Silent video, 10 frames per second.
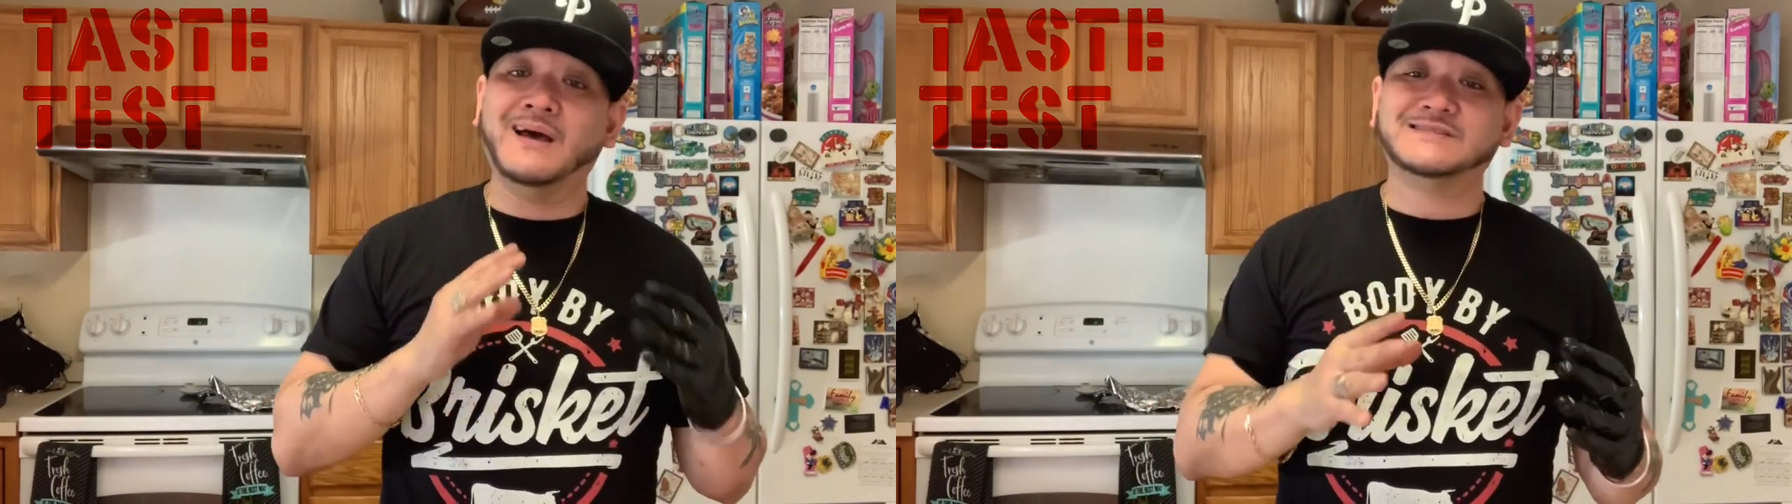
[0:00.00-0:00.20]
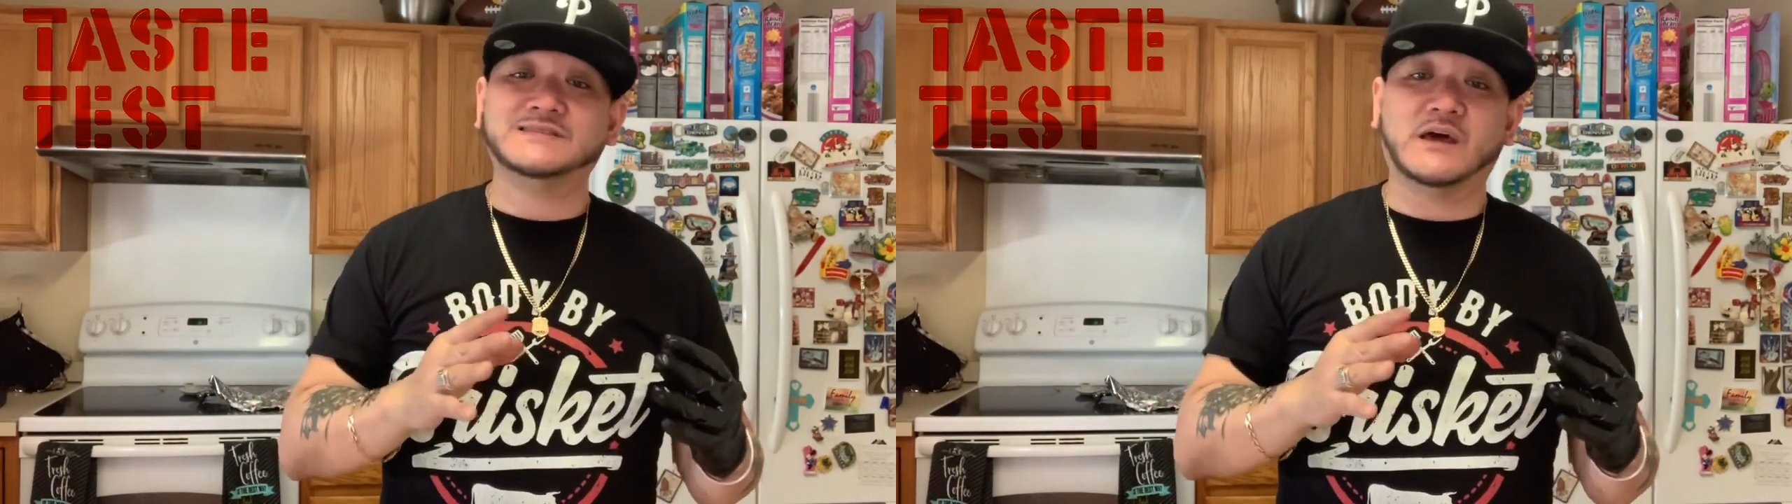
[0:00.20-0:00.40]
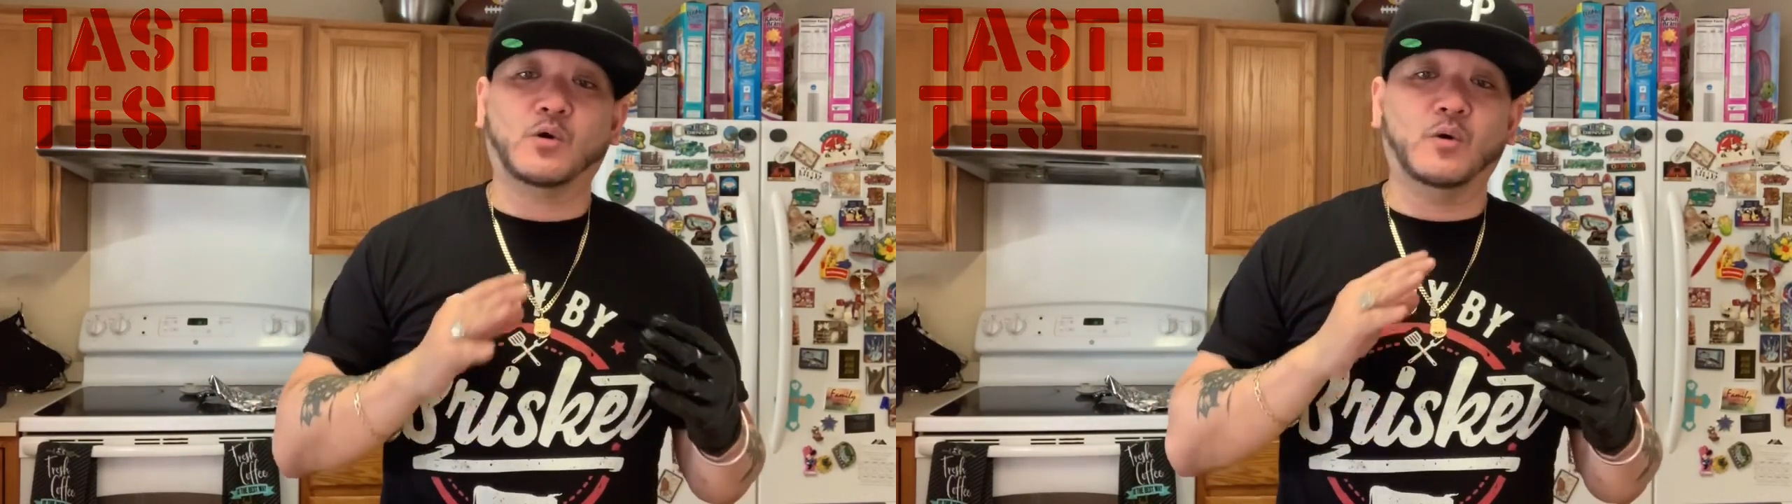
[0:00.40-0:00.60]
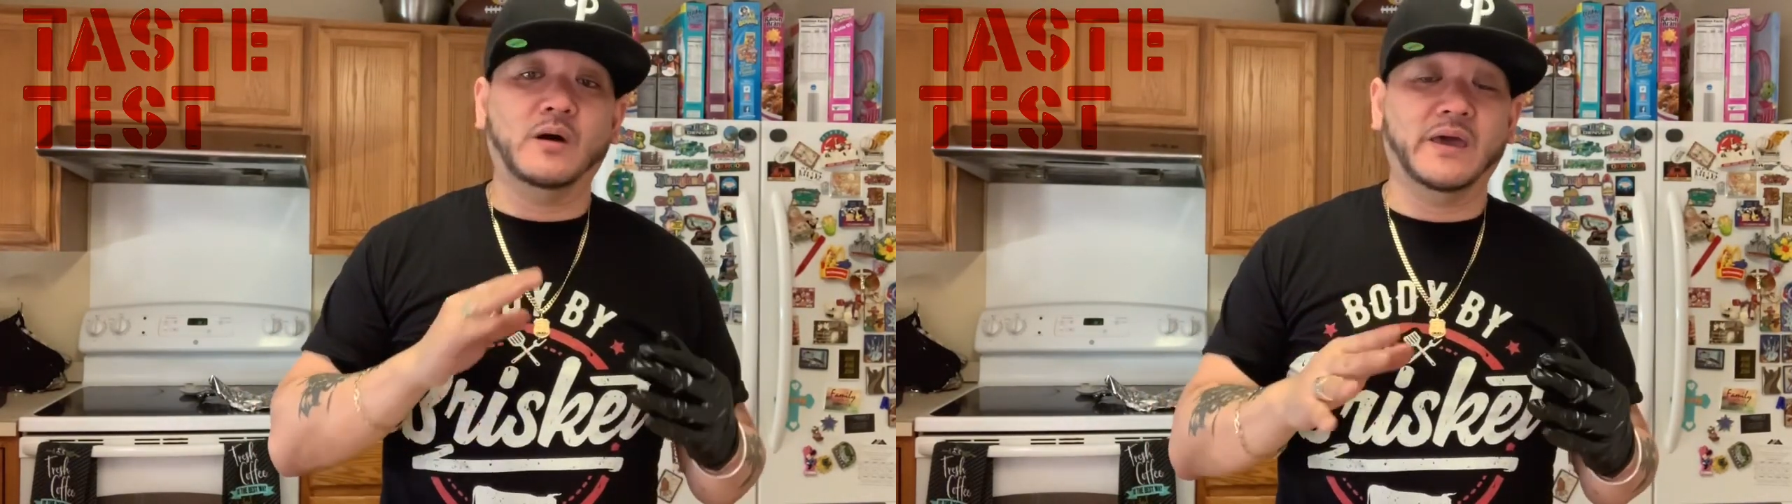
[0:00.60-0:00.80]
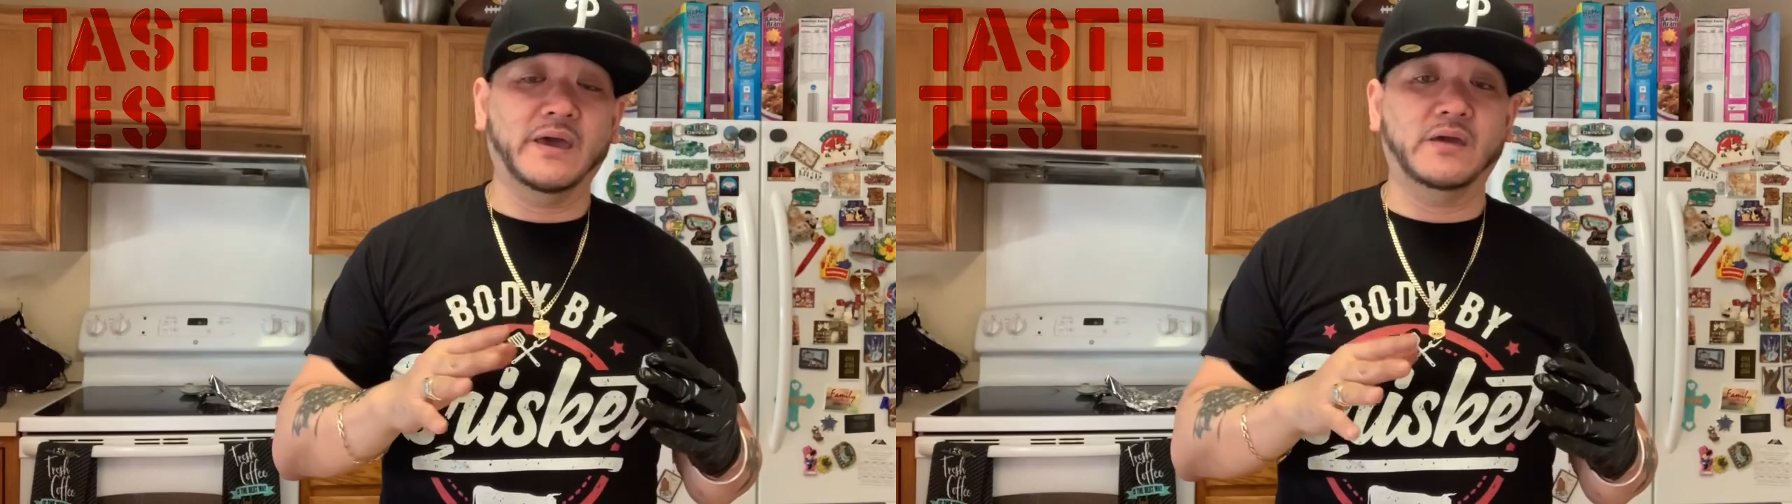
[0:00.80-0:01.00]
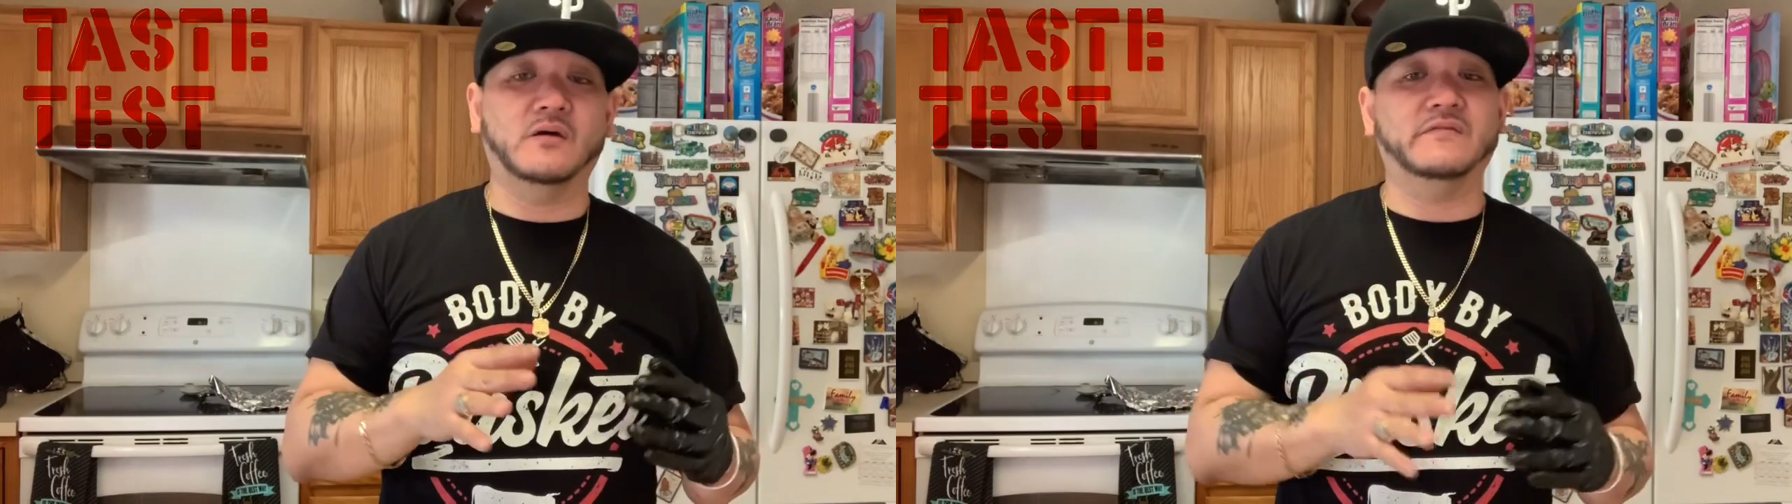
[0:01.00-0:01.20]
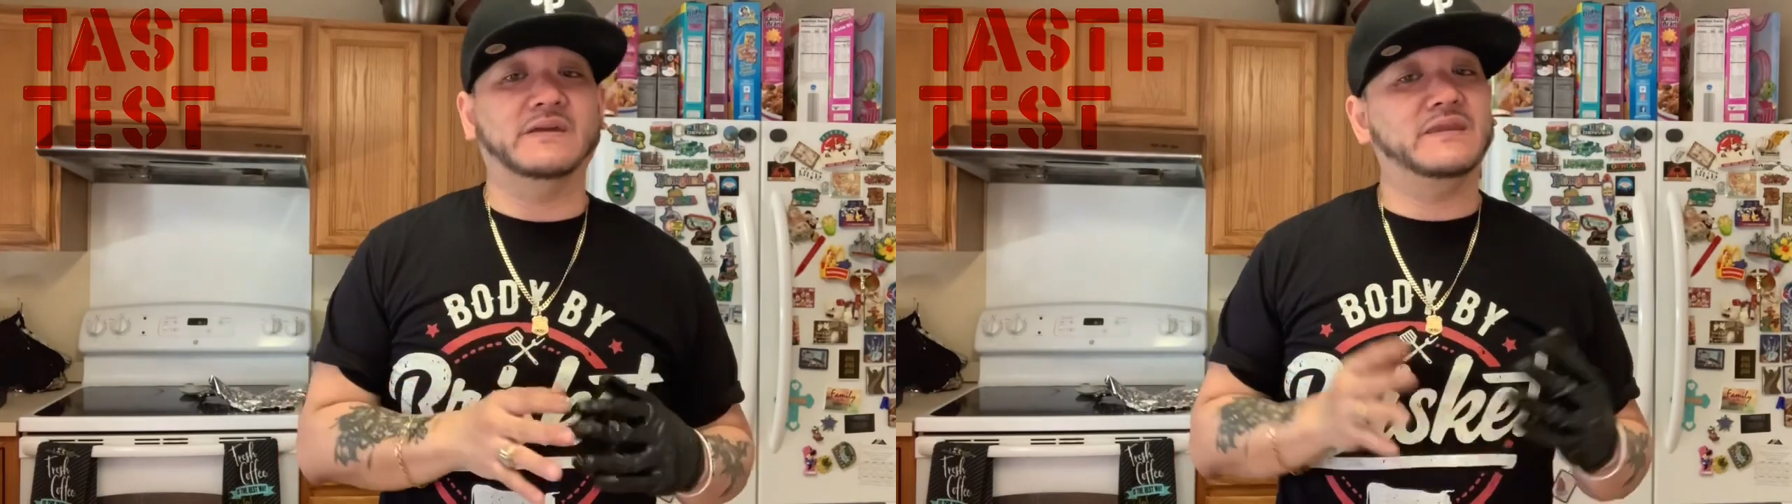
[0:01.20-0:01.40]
subtle hint of it.